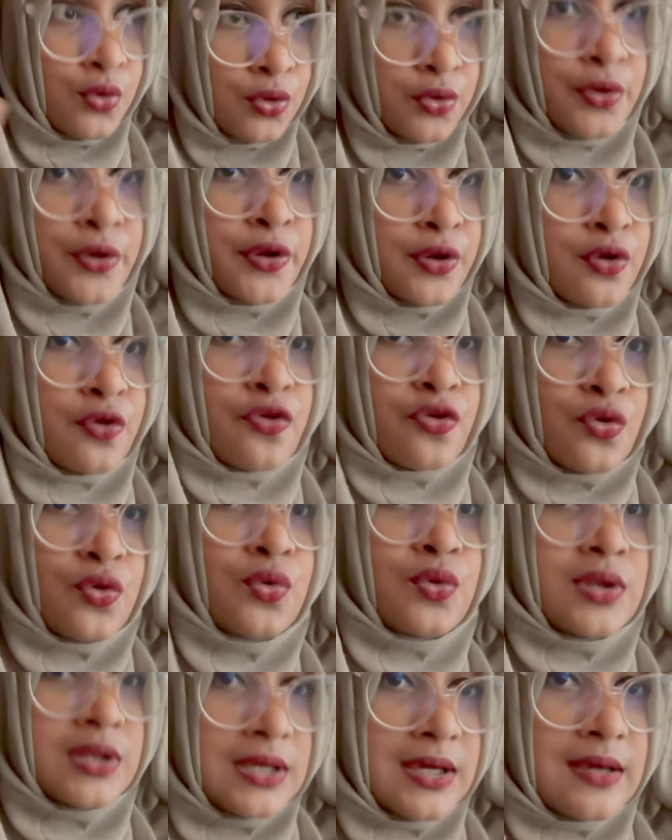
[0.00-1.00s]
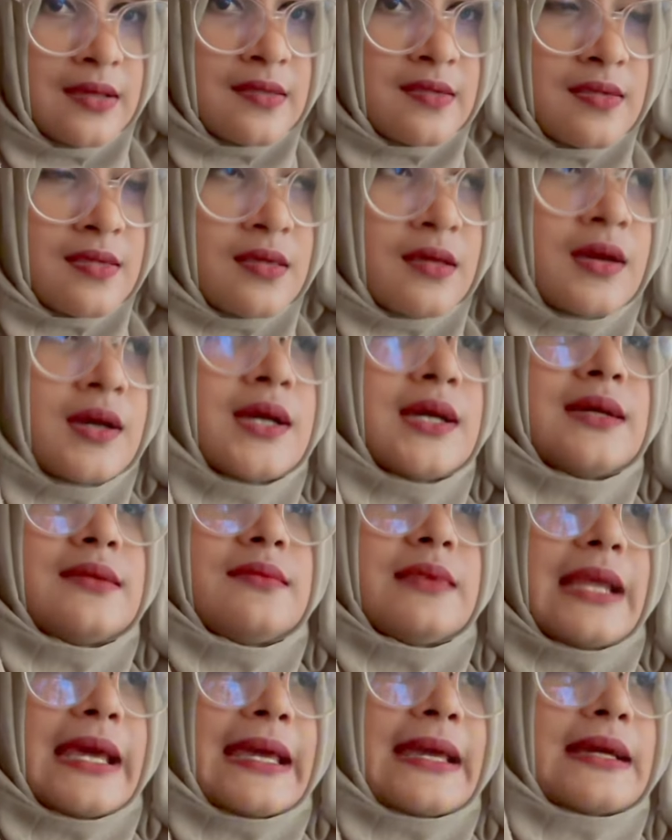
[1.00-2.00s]
good your school is.
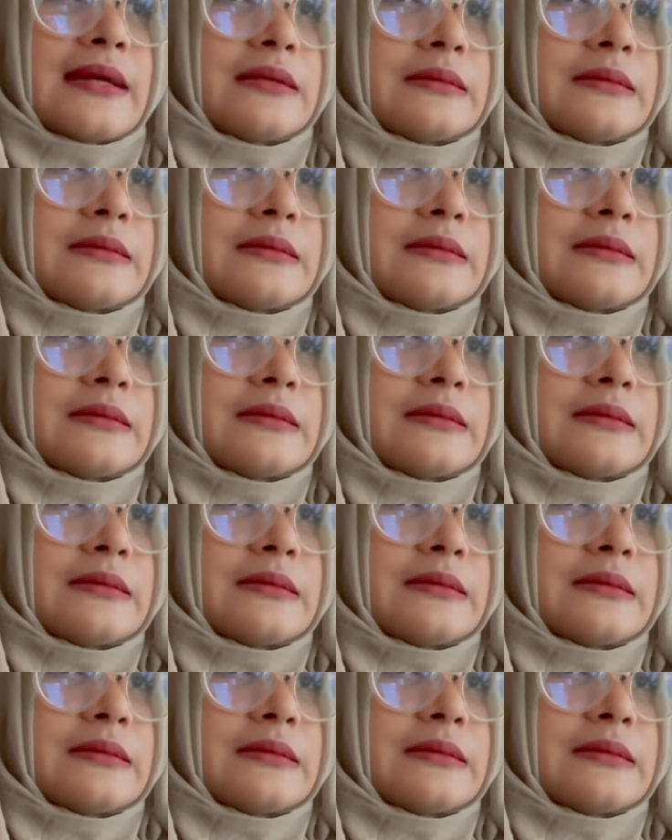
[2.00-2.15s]
Like,